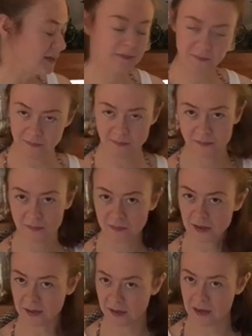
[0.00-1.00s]
to
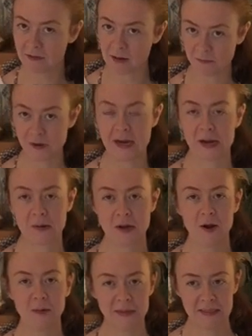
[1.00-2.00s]
give up for now and
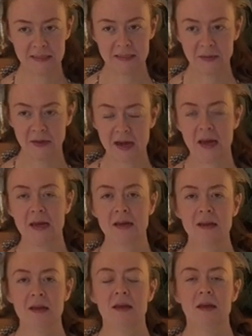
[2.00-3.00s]
hope this is okay.